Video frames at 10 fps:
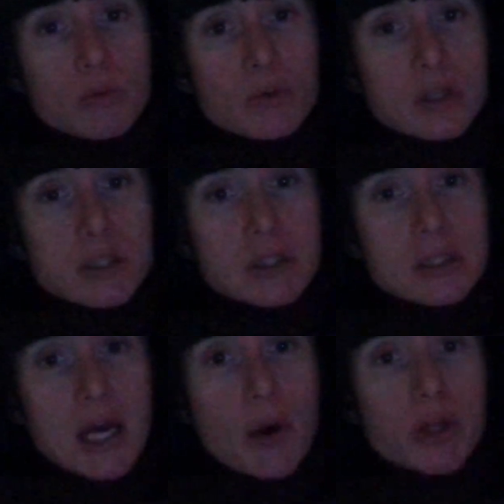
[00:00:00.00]
was
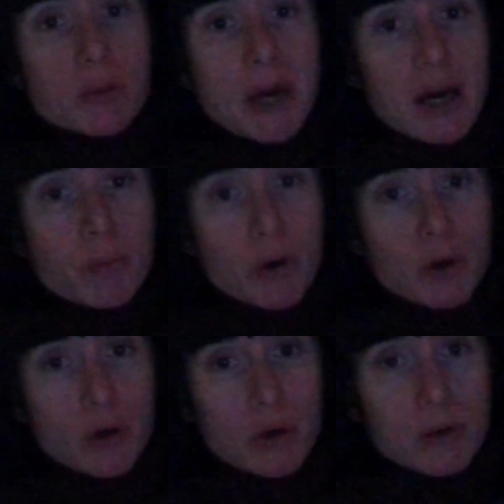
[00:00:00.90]
now on the back
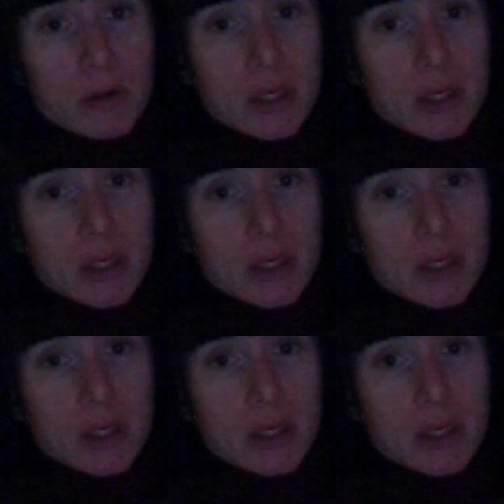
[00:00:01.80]
burner,